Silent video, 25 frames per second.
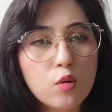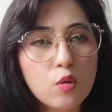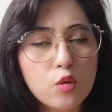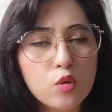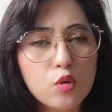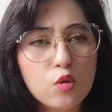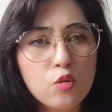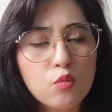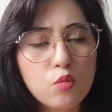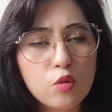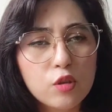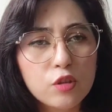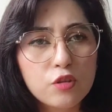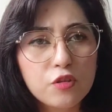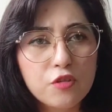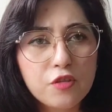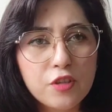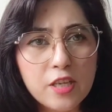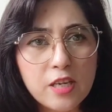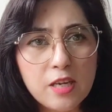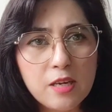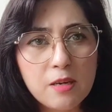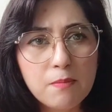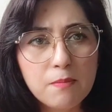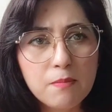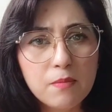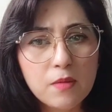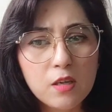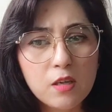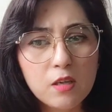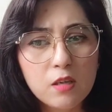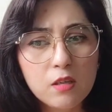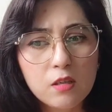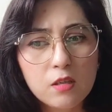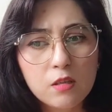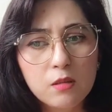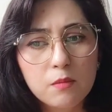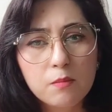or 2 or 3
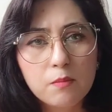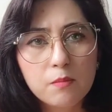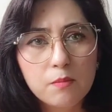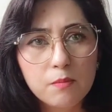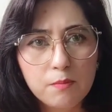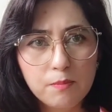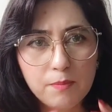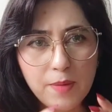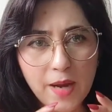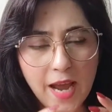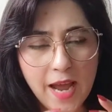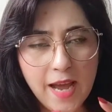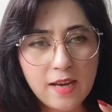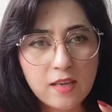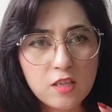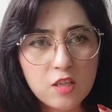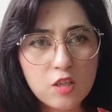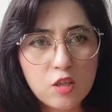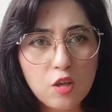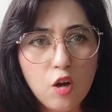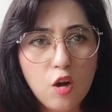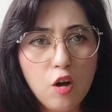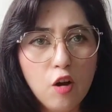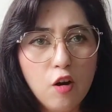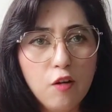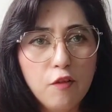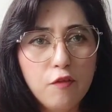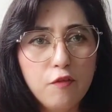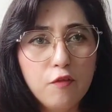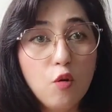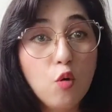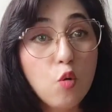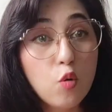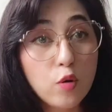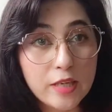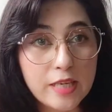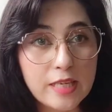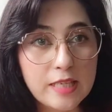packs of
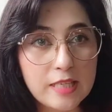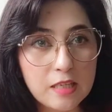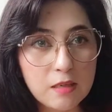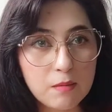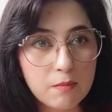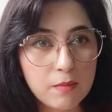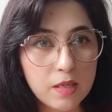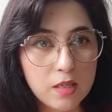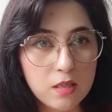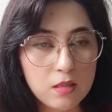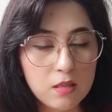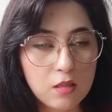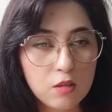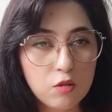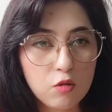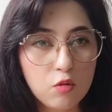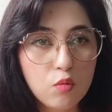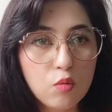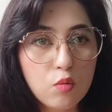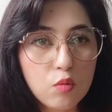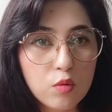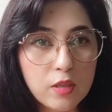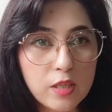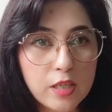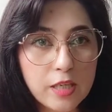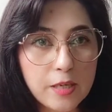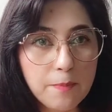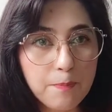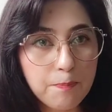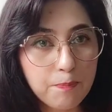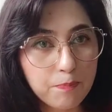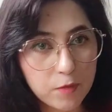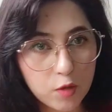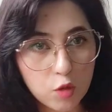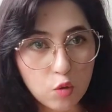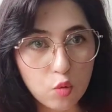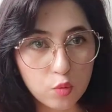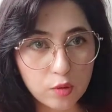OTC medicine, only
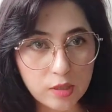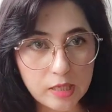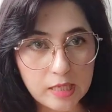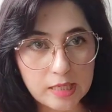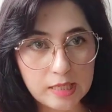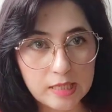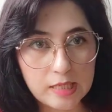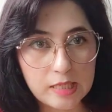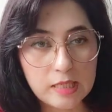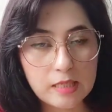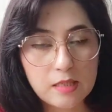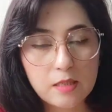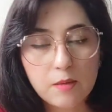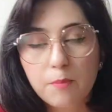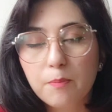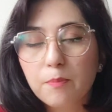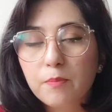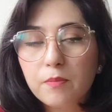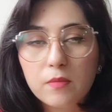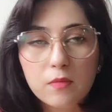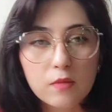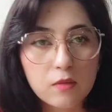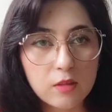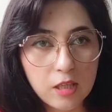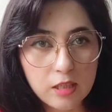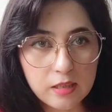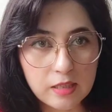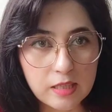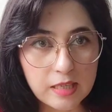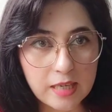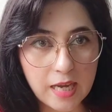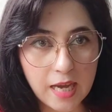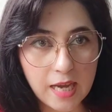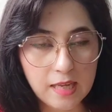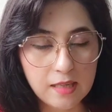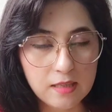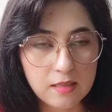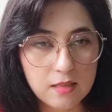OTCs, nothing
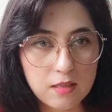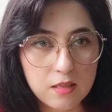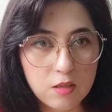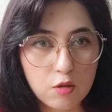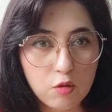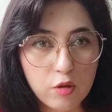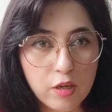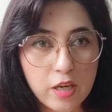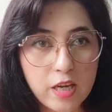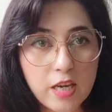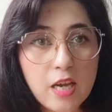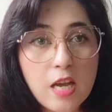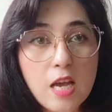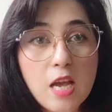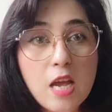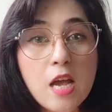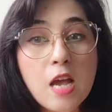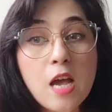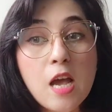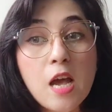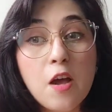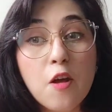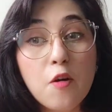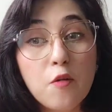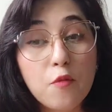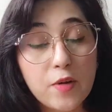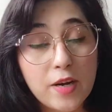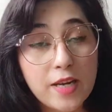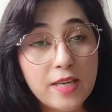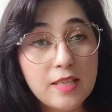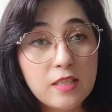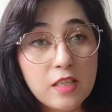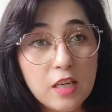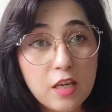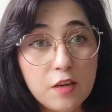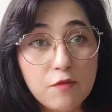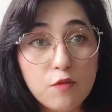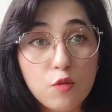else. Okay,
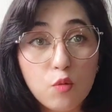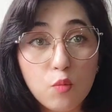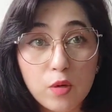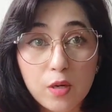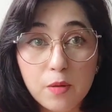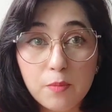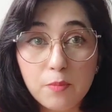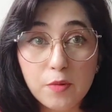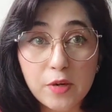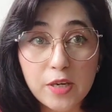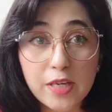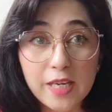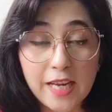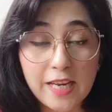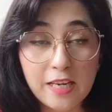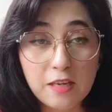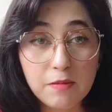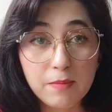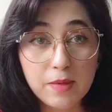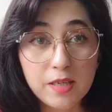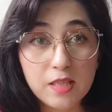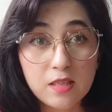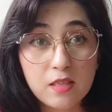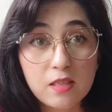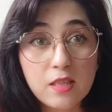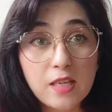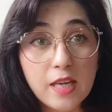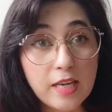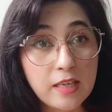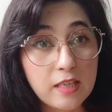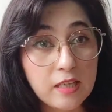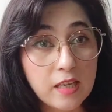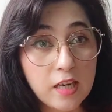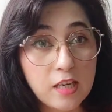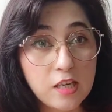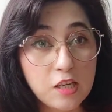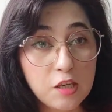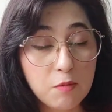rest, if you want to bring any medicine, any
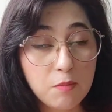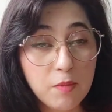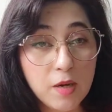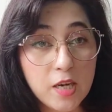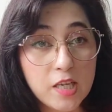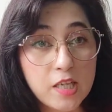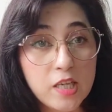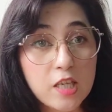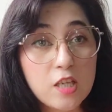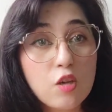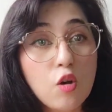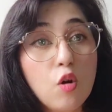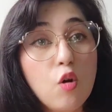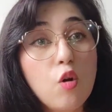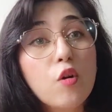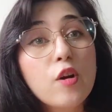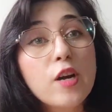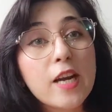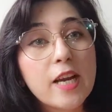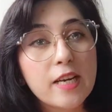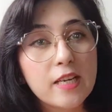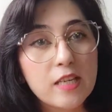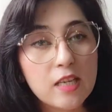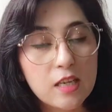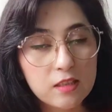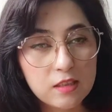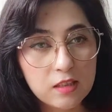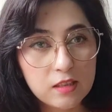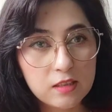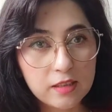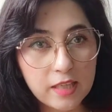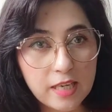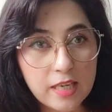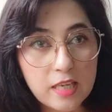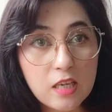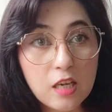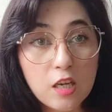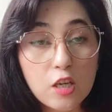antibiotic or any other
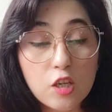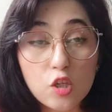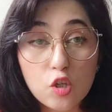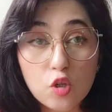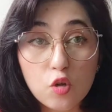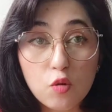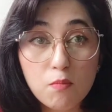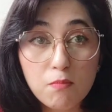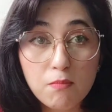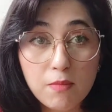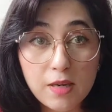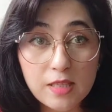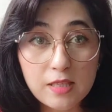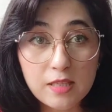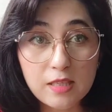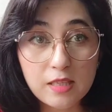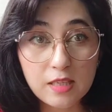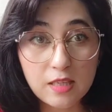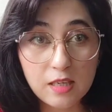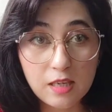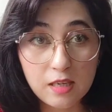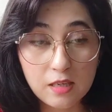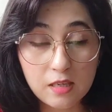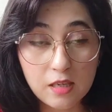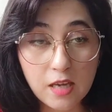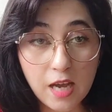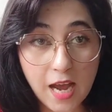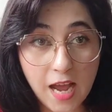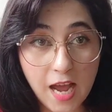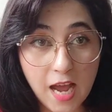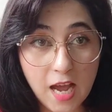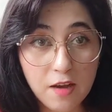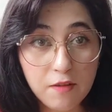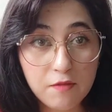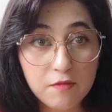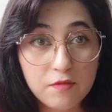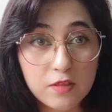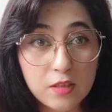thing, you must
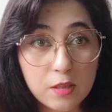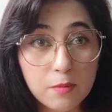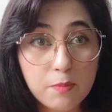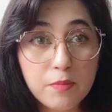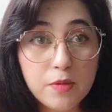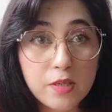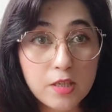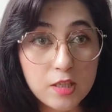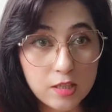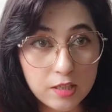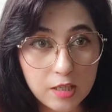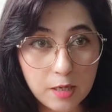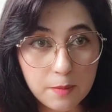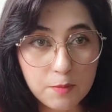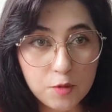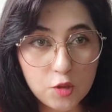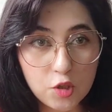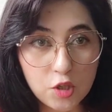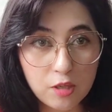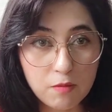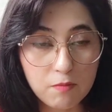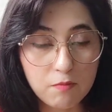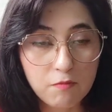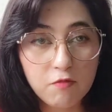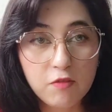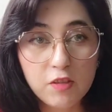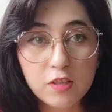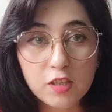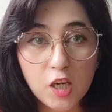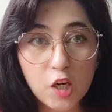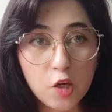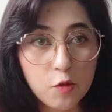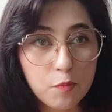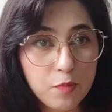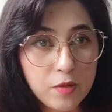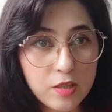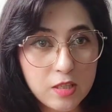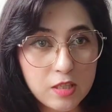have the prescription.
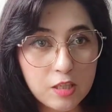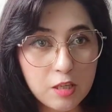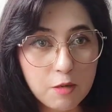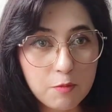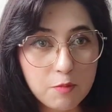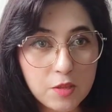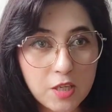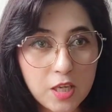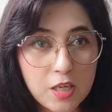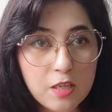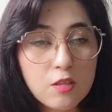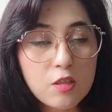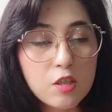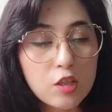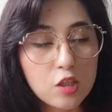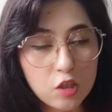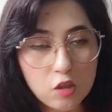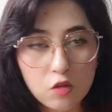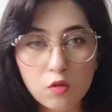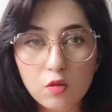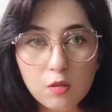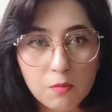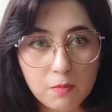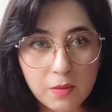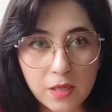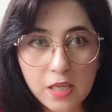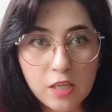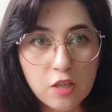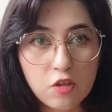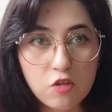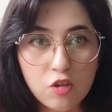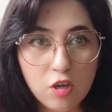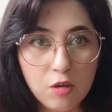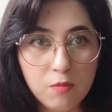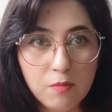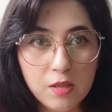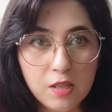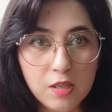Without prescription, you will be in
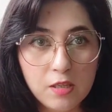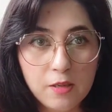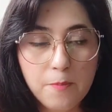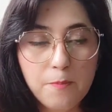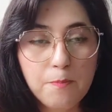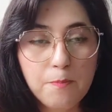trouble,